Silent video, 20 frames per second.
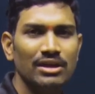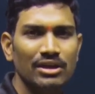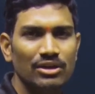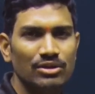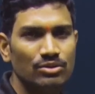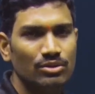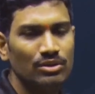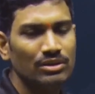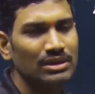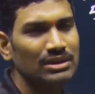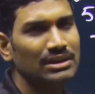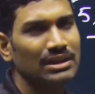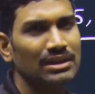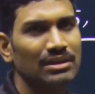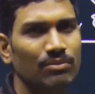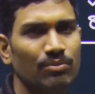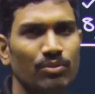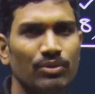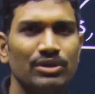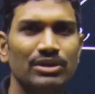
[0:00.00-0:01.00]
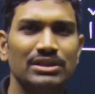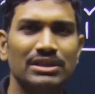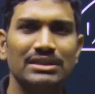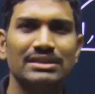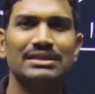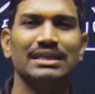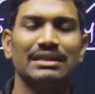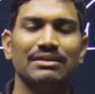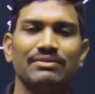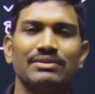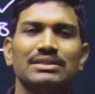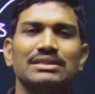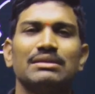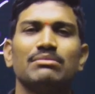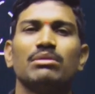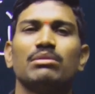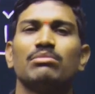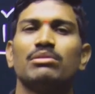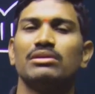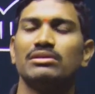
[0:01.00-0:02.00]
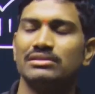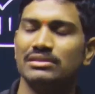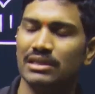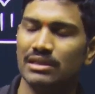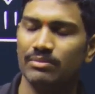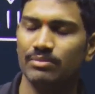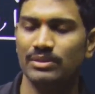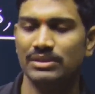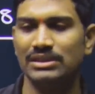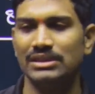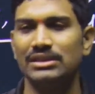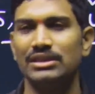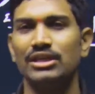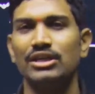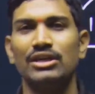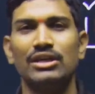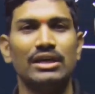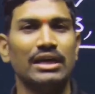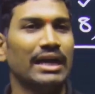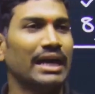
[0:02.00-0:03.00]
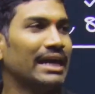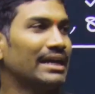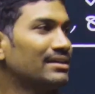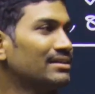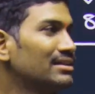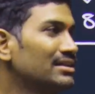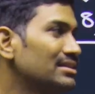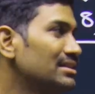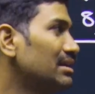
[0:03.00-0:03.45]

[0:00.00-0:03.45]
So these are the positions at which double bonds are present, and these